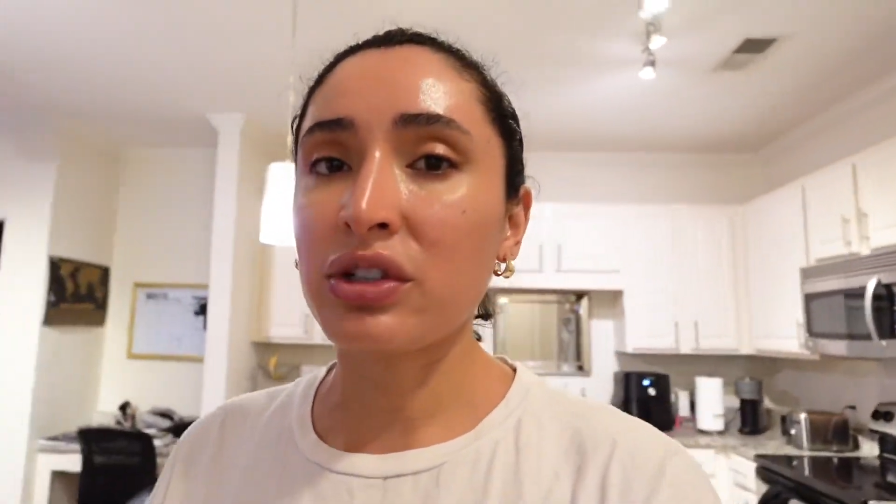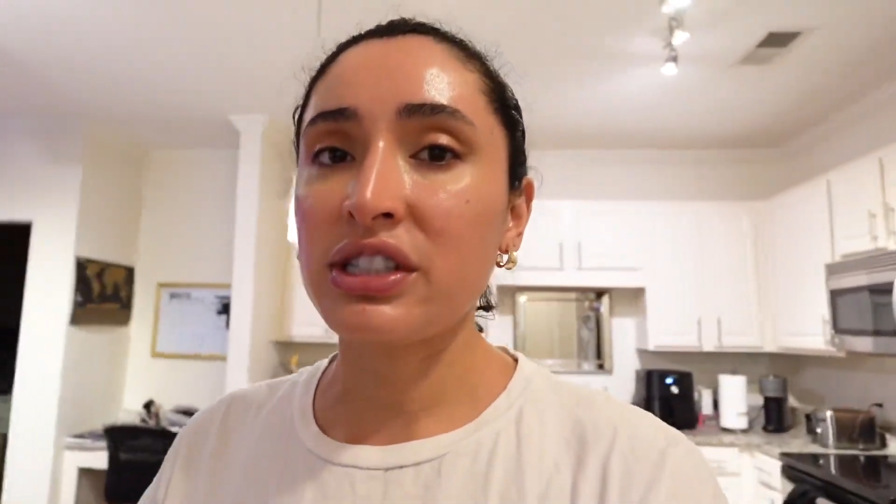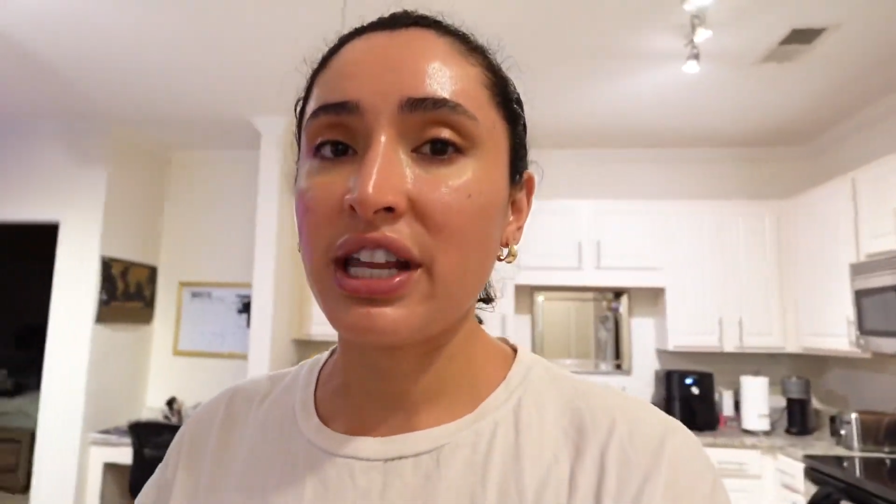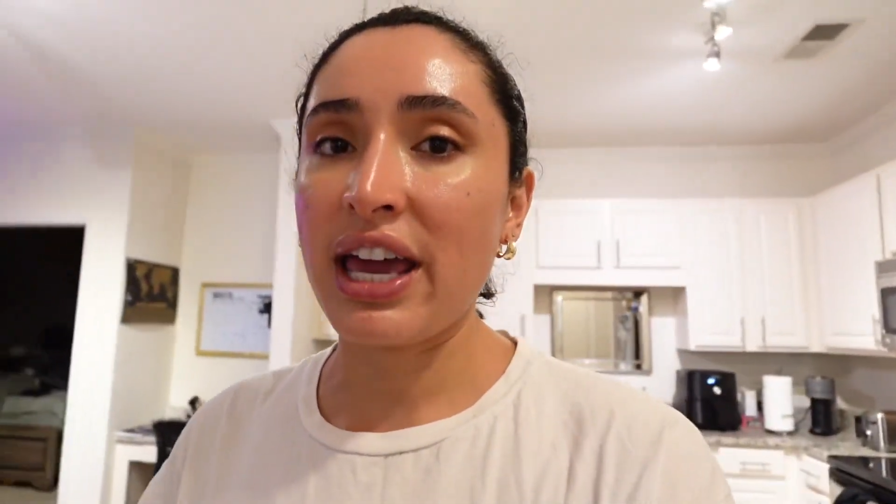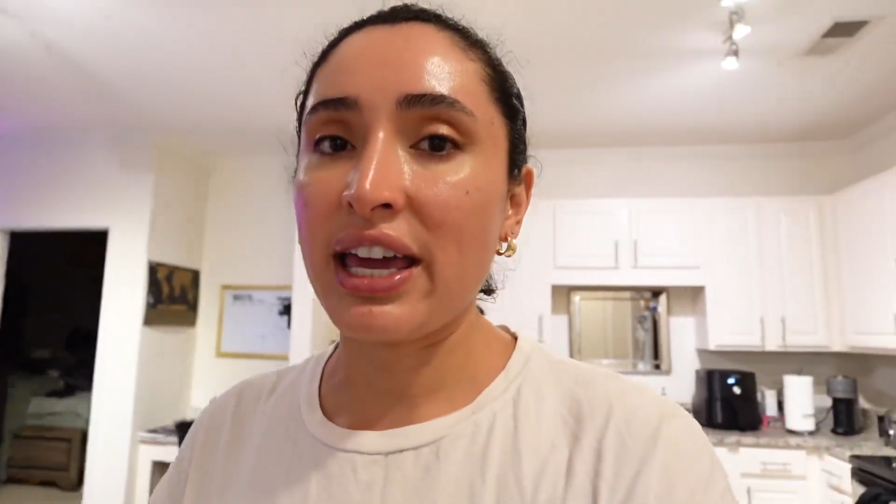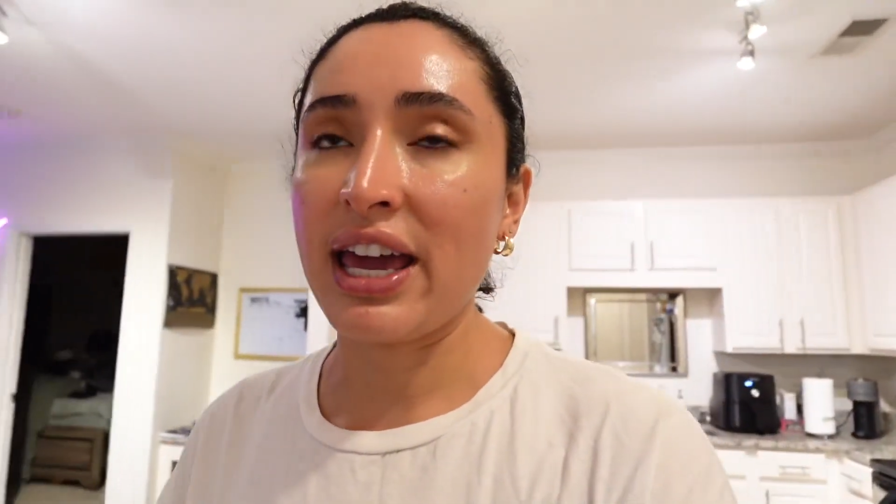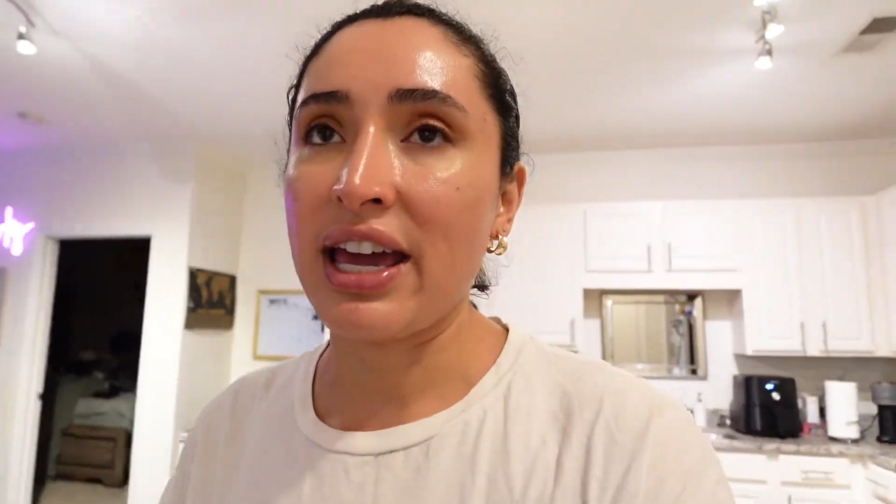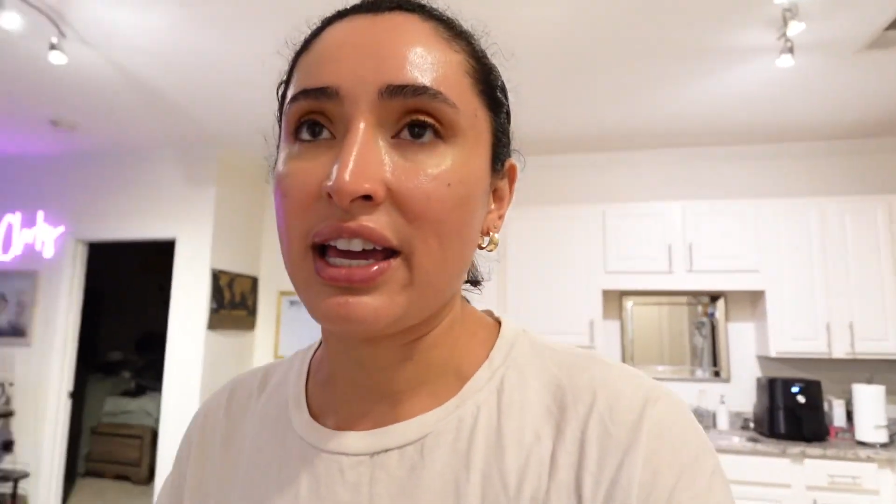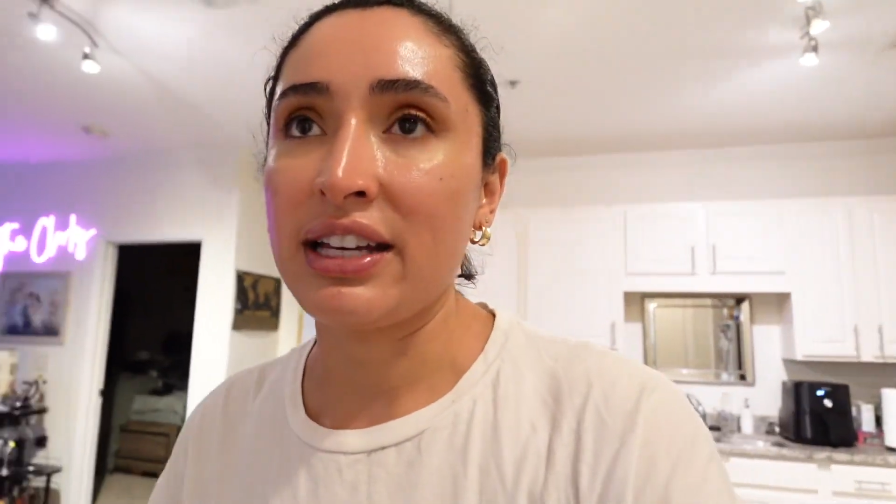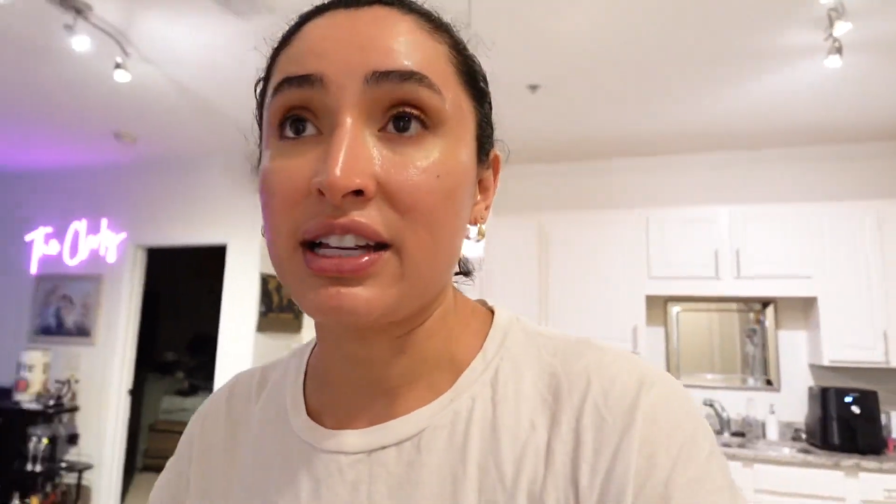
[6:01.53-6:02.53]
today
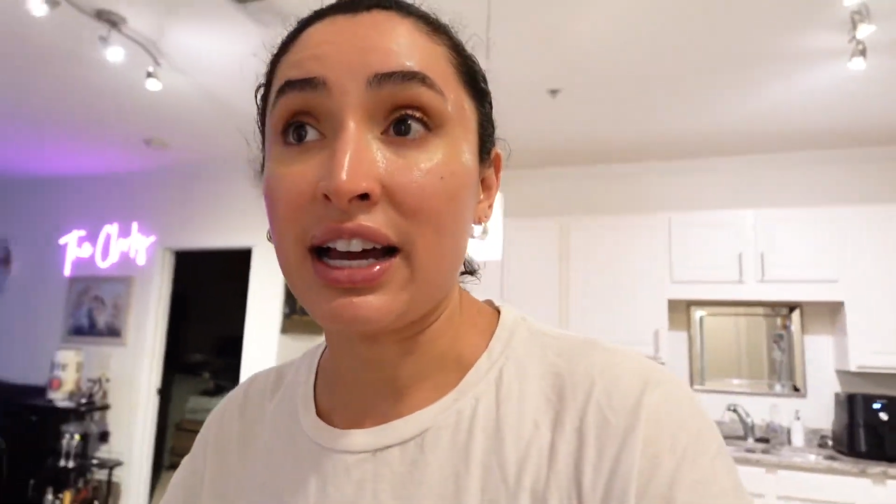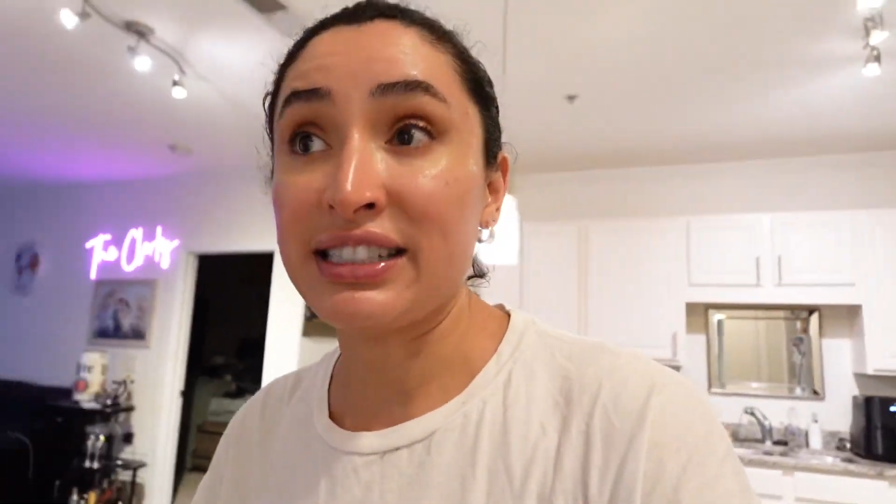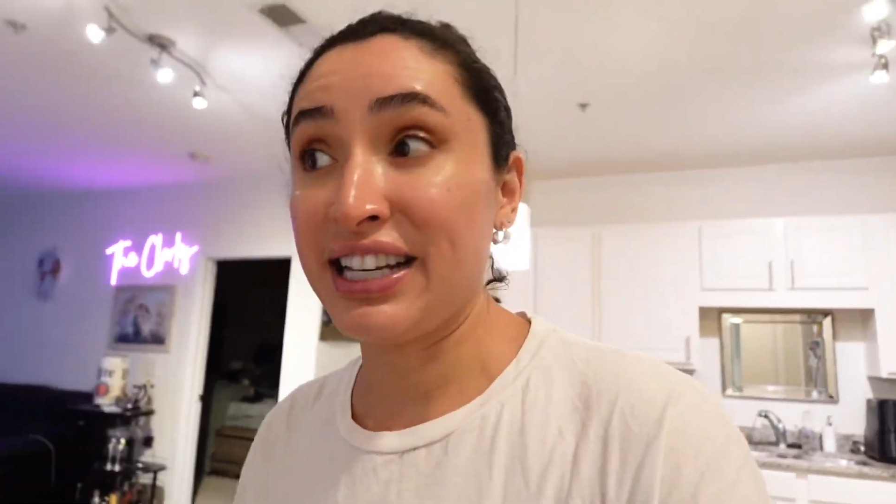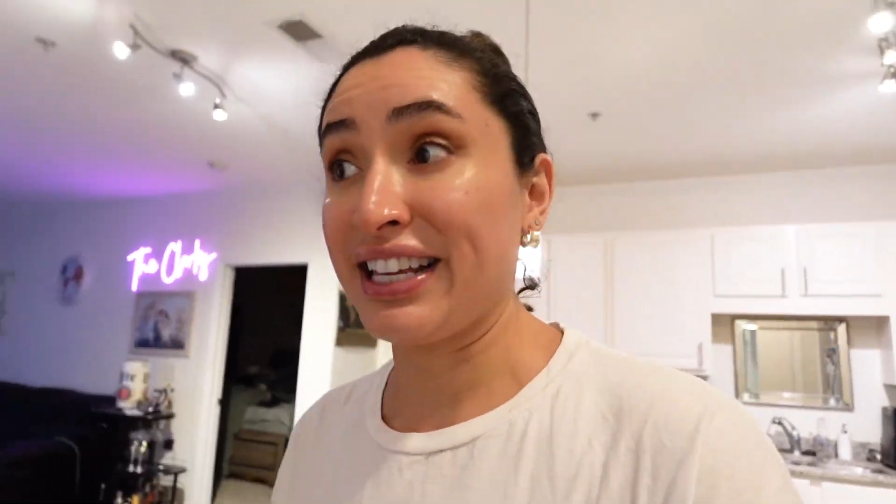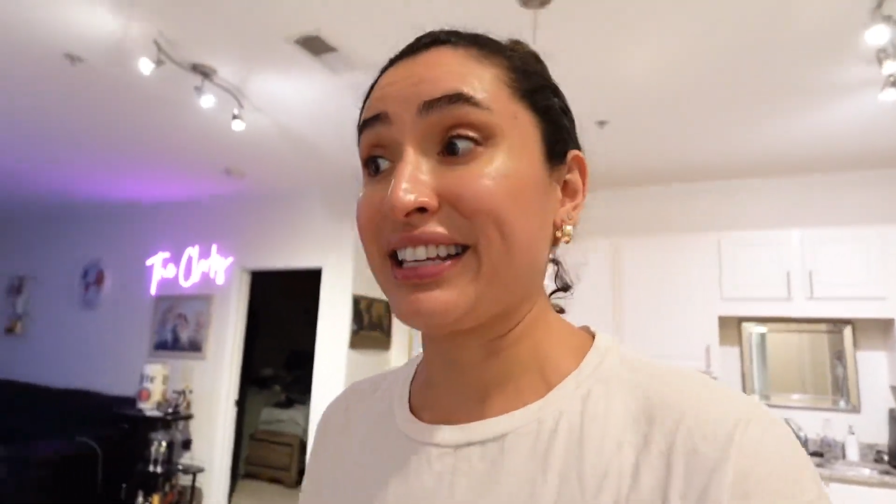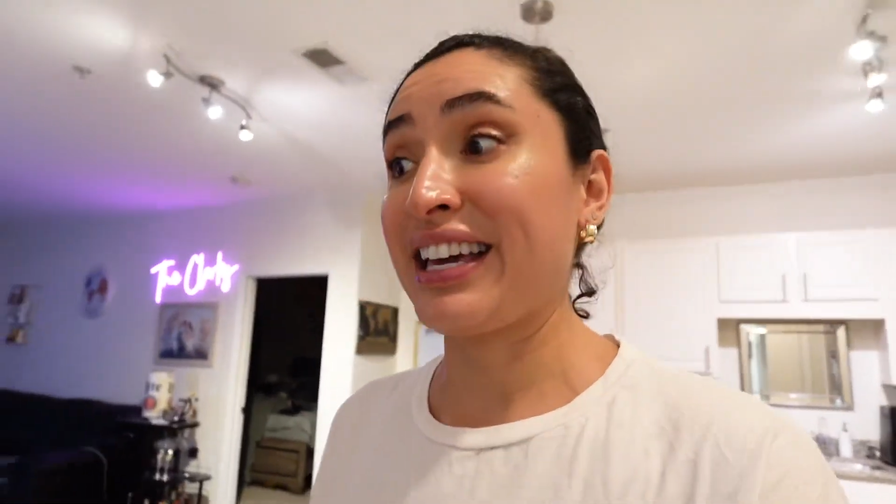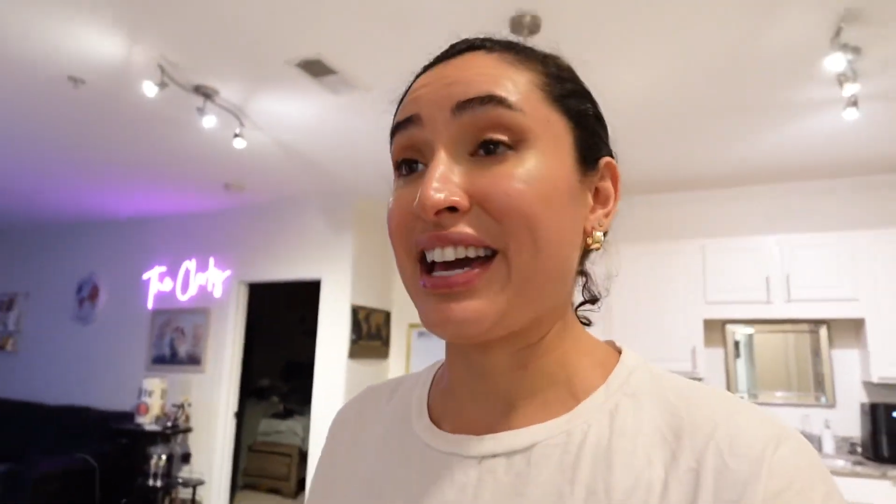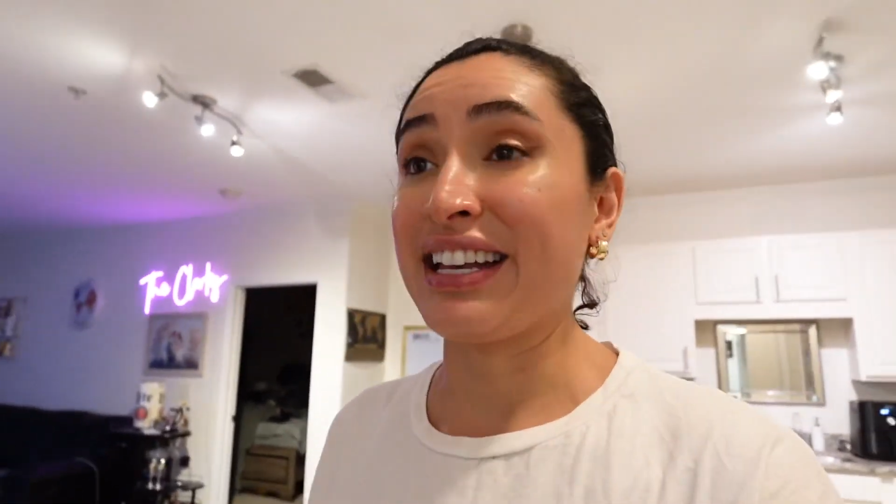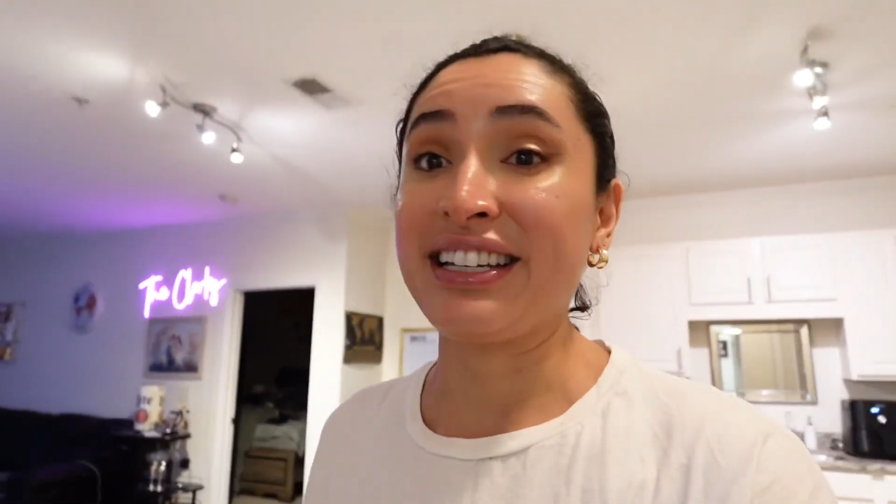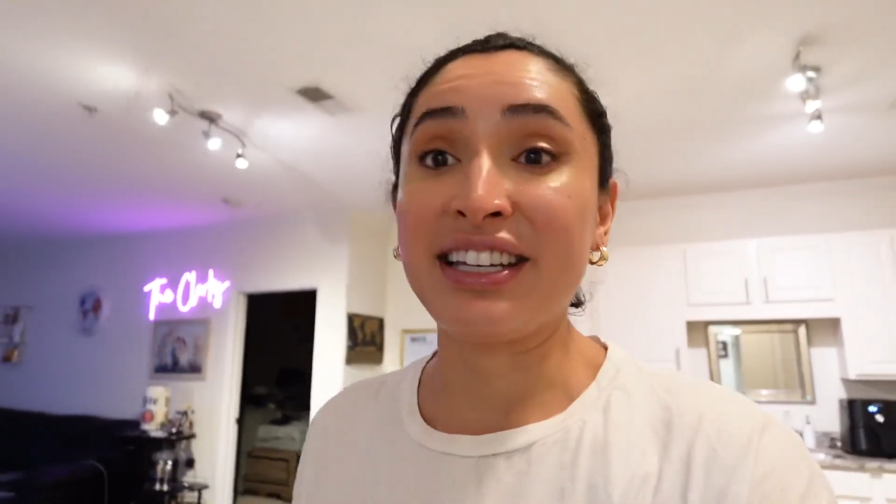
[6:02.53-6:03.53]
and I didn't get an